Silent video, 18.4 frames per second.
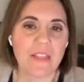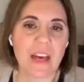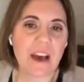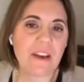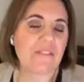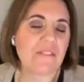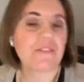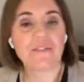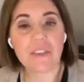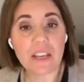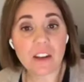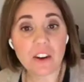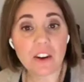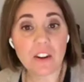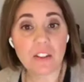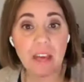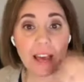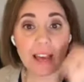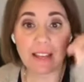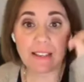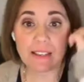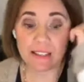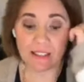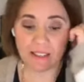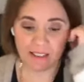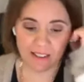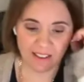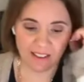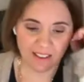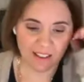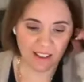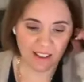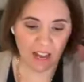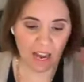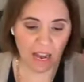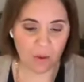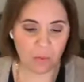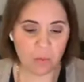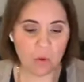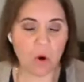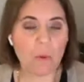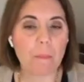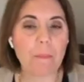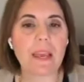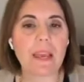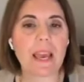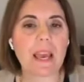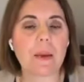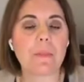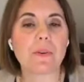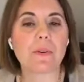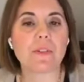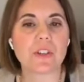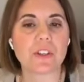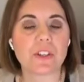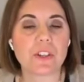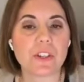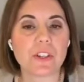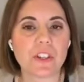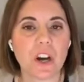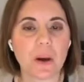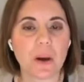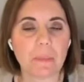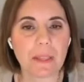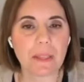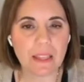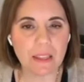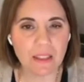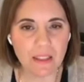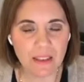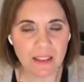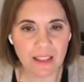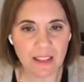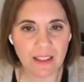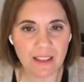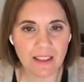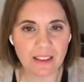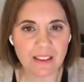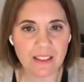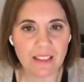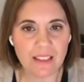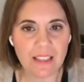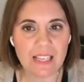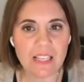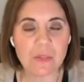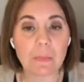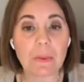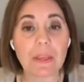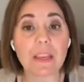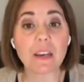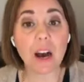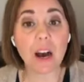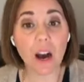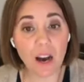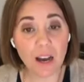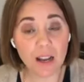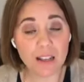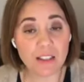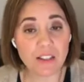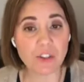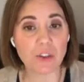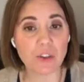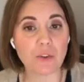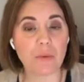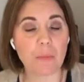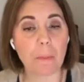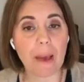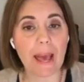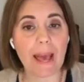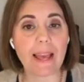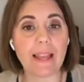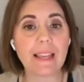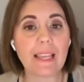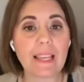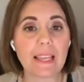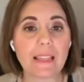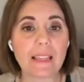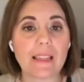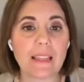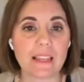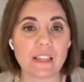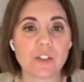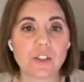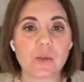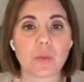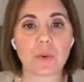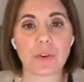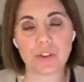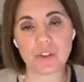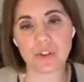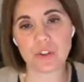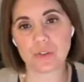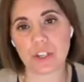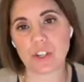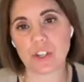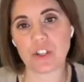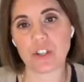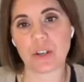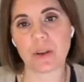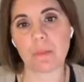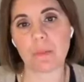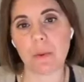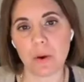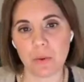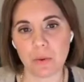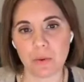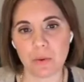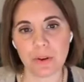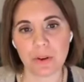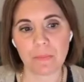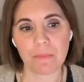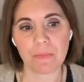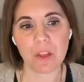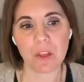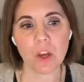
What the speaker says: That fear that I won't be able to stop eating is because you've been in this restriction mode.